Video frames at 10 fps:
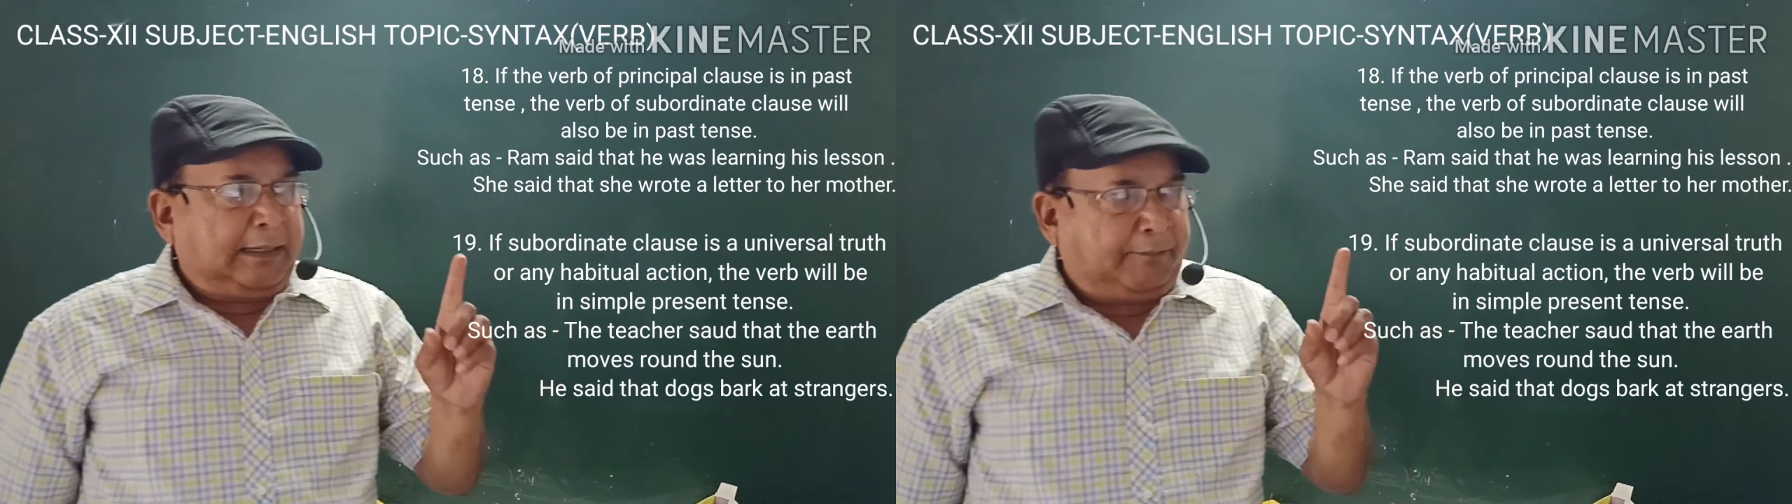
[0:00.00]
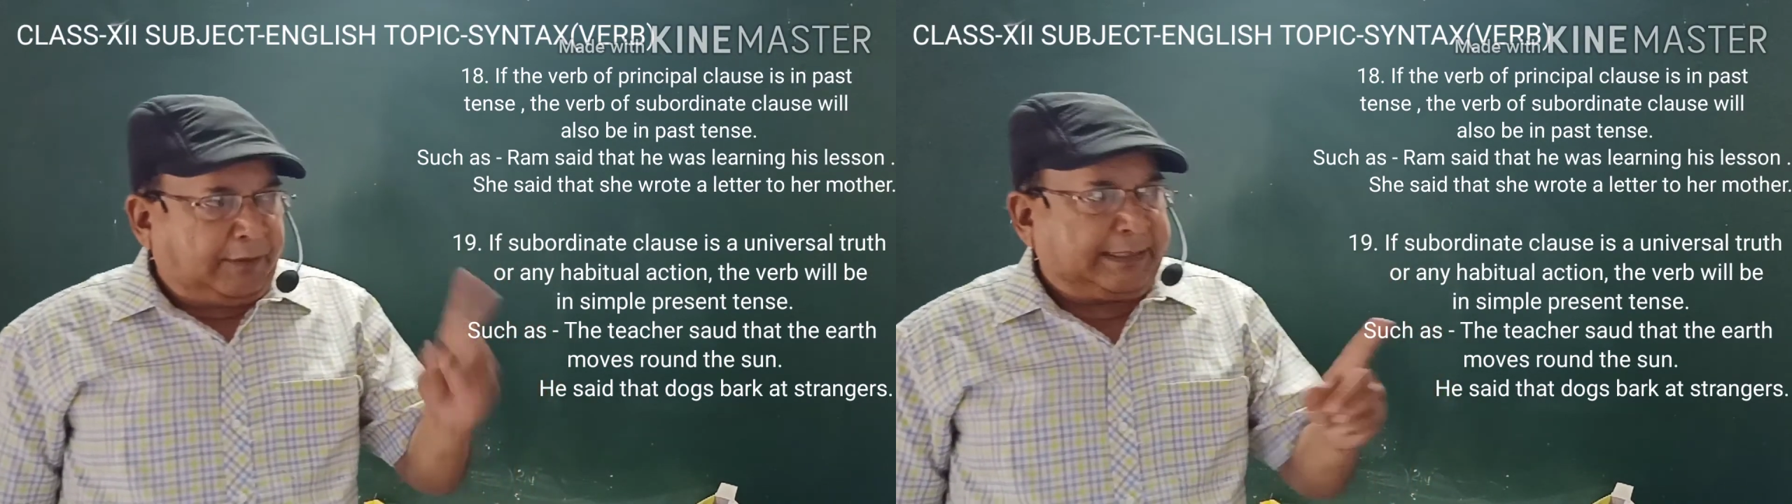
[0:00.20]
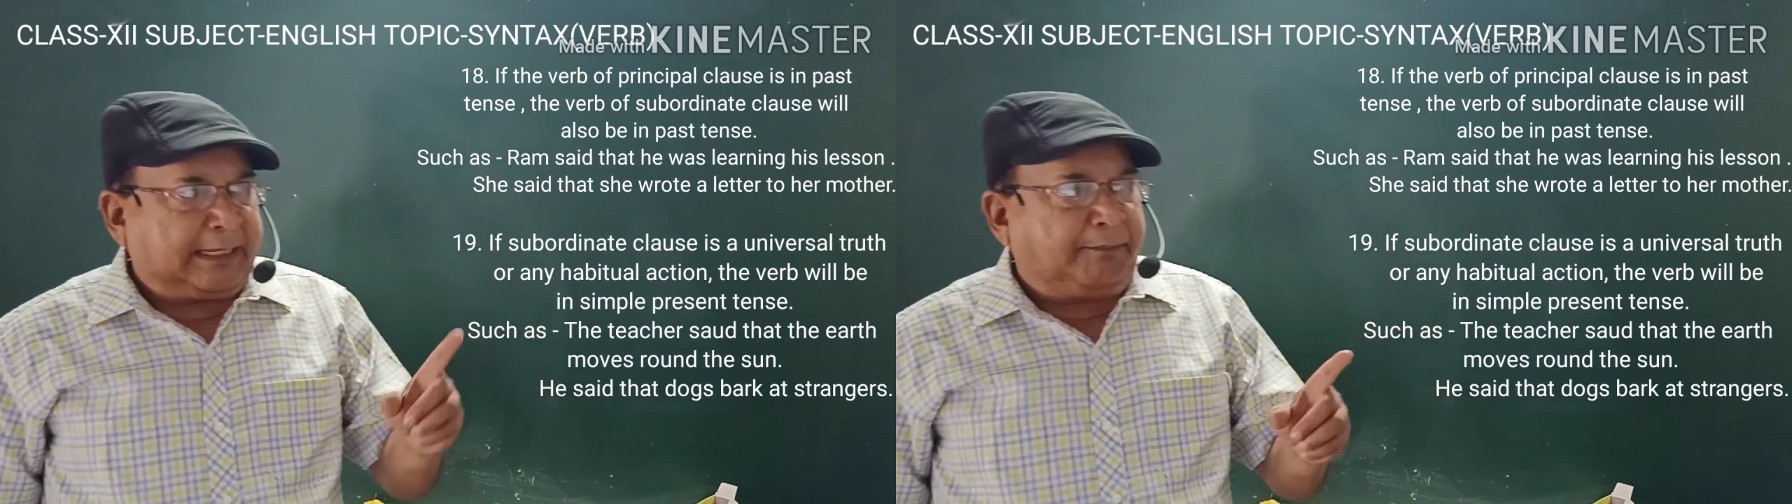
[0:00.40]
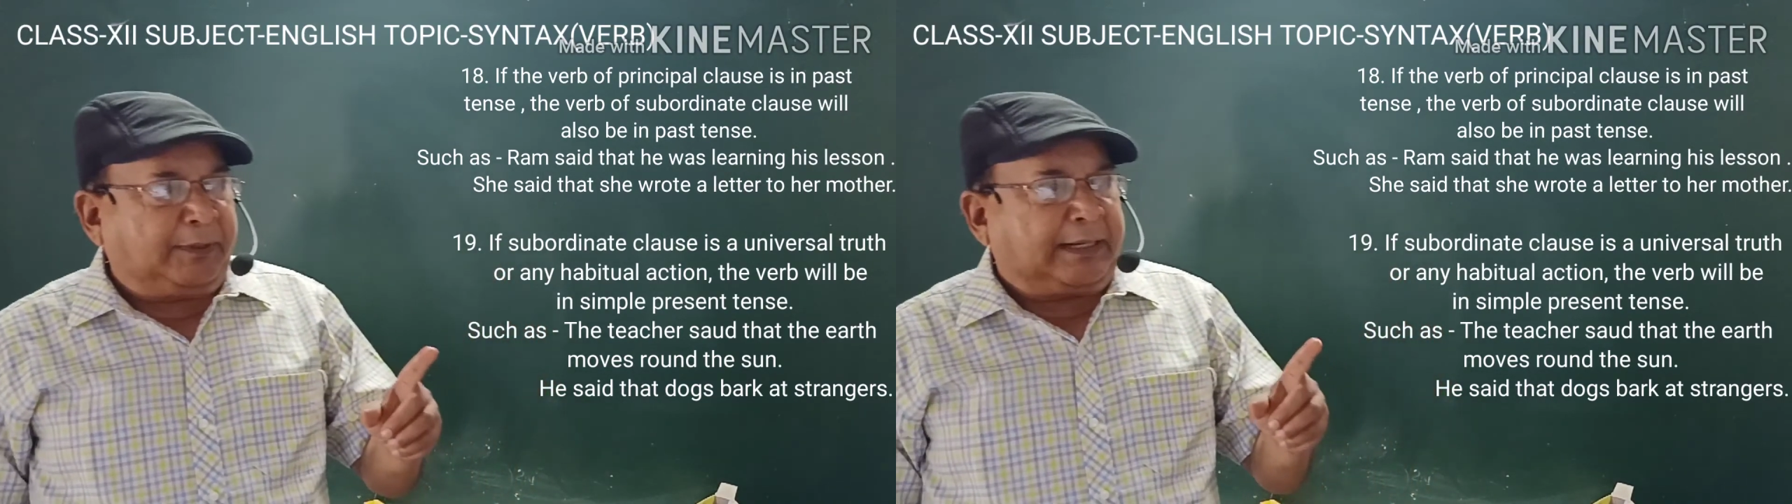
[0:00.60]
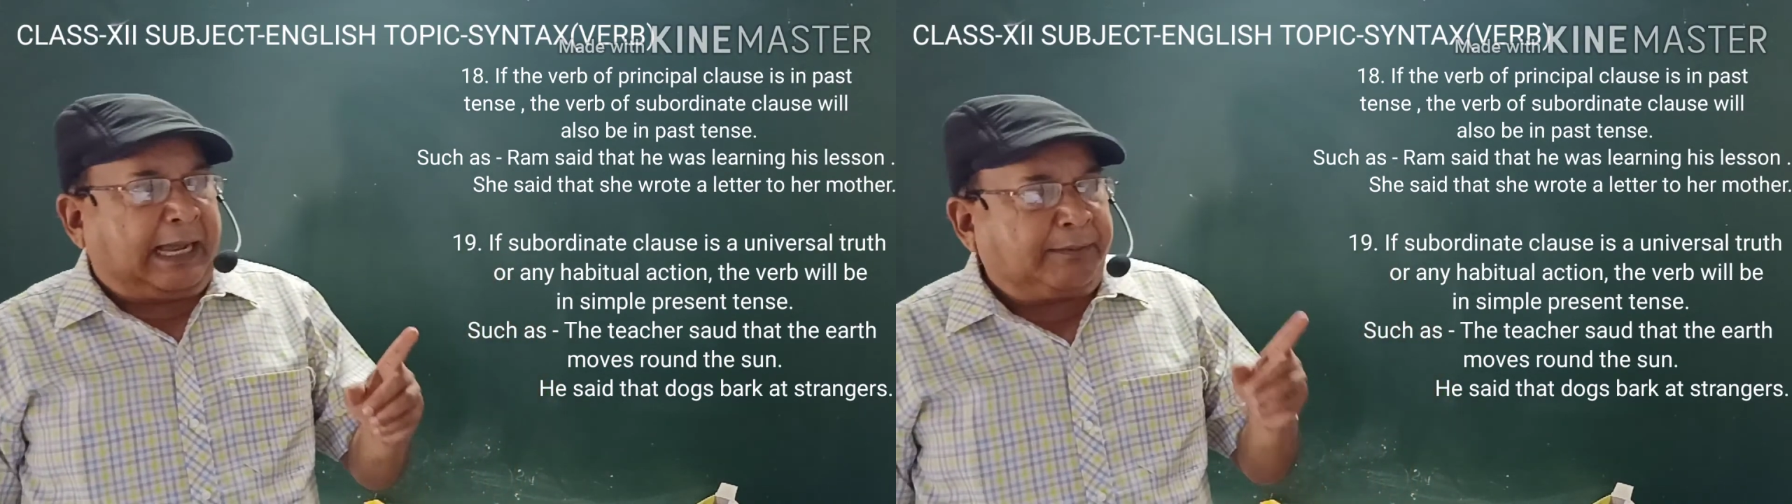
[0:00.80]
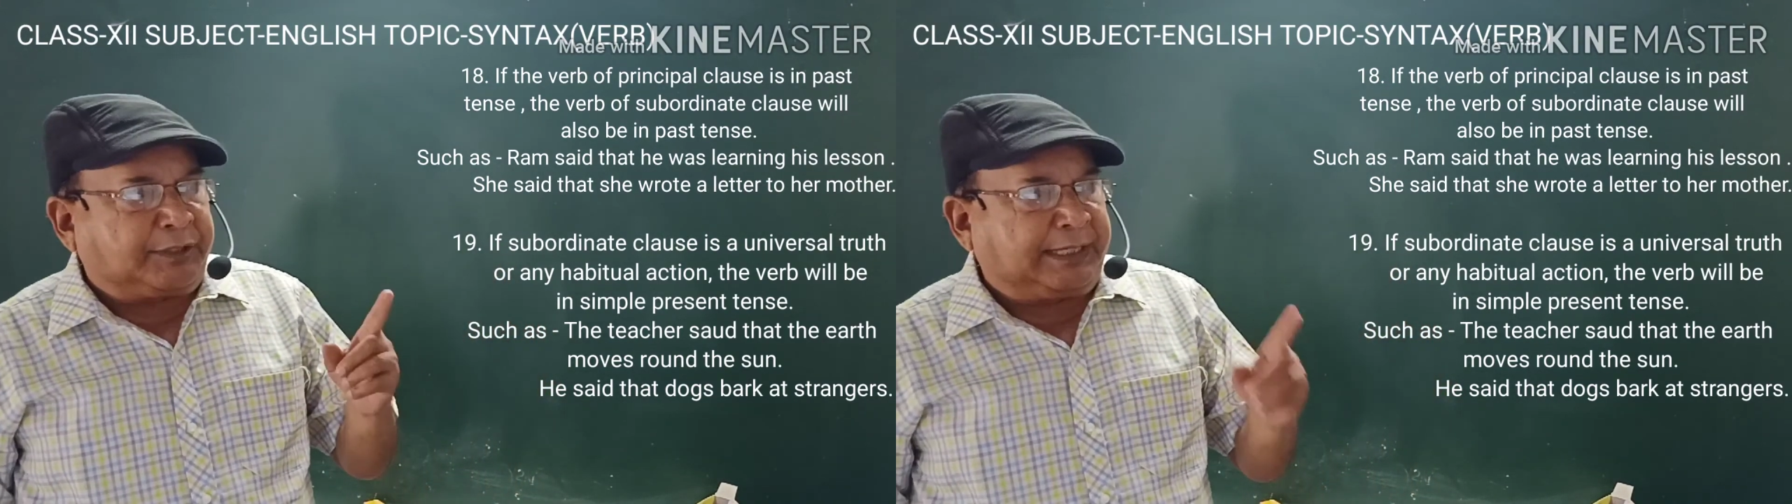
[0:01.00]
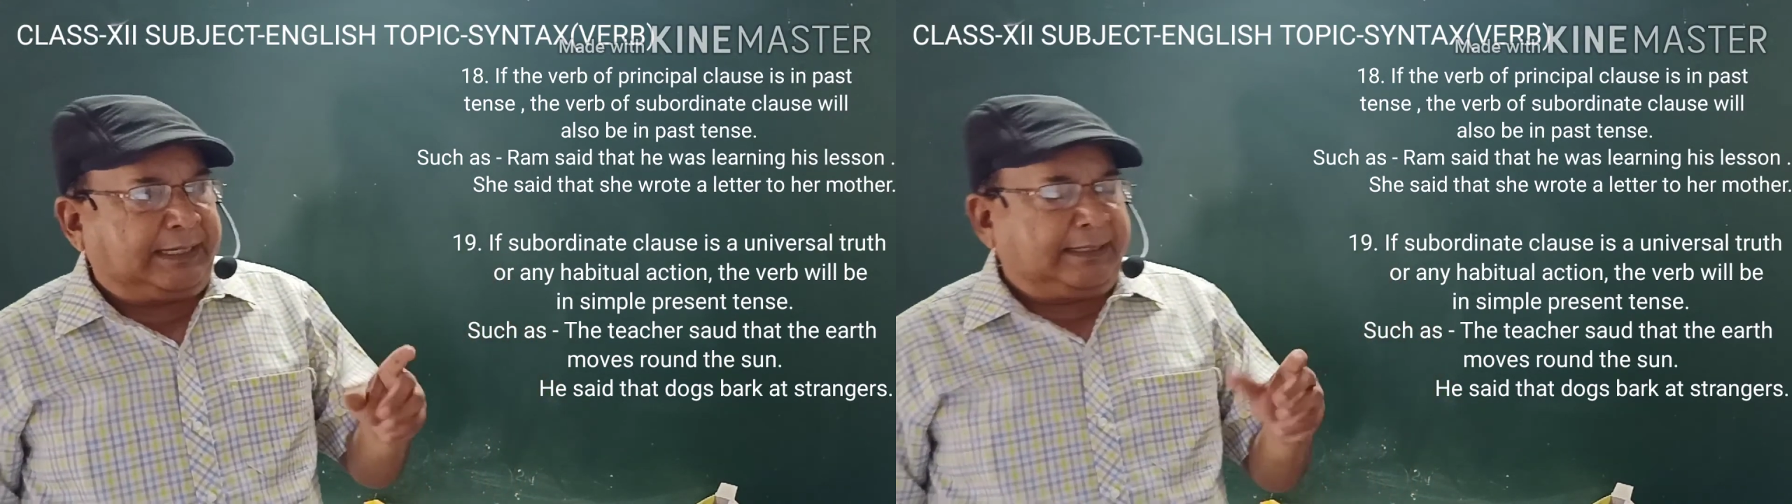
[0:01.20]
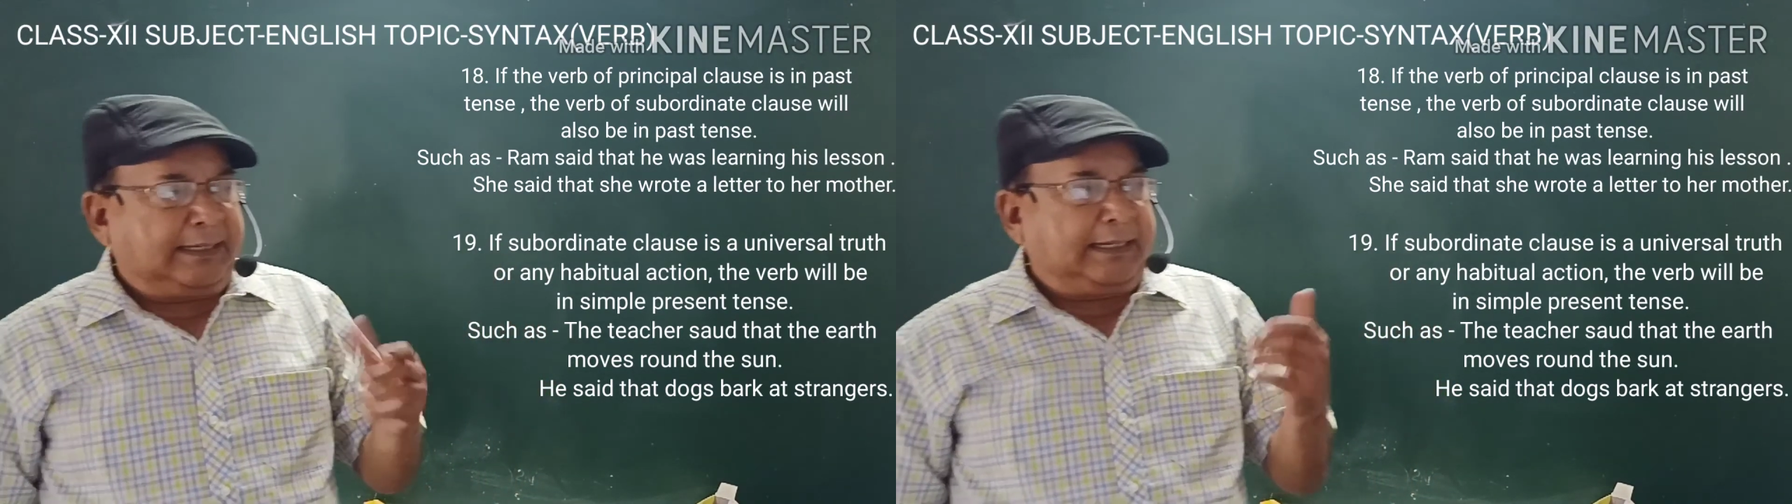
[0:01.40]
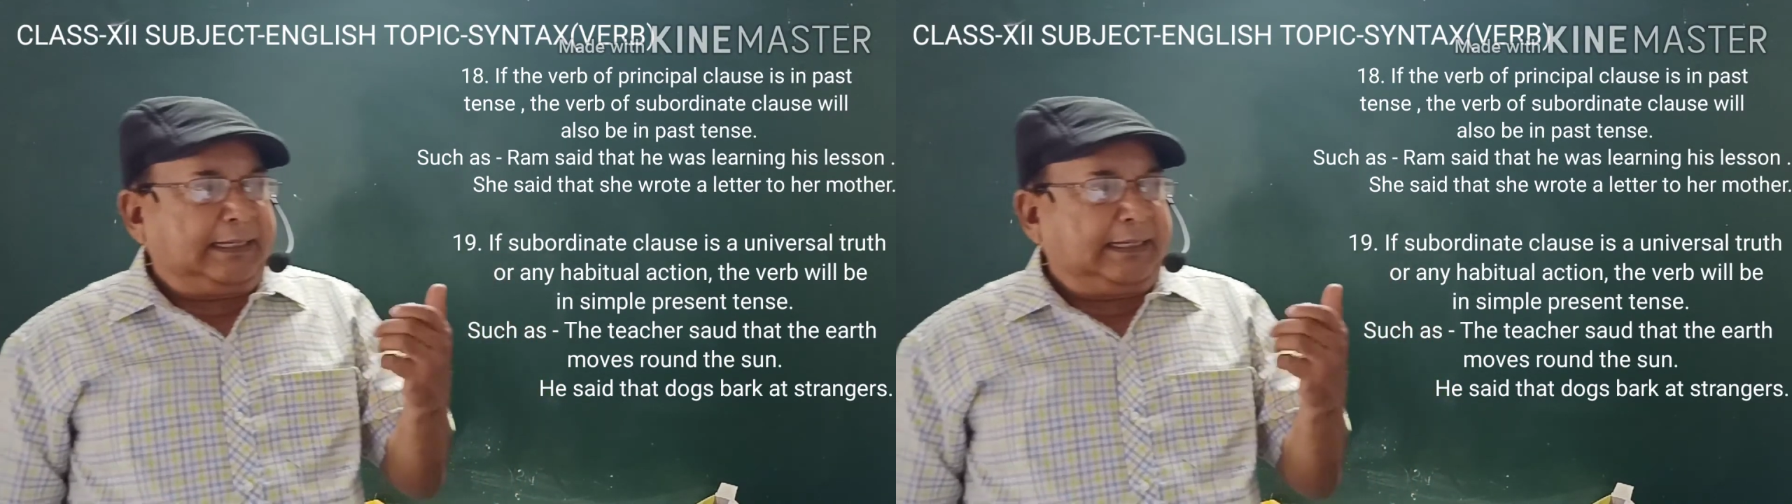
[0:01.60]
For example, Ram said,